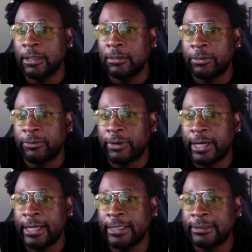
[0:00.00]

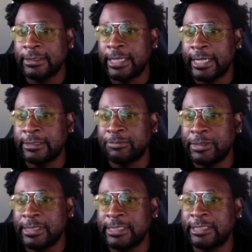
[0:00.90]
Provide the
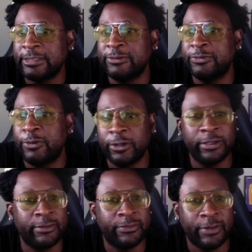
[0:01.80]
explanation for
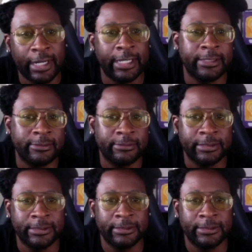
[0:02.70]
the following.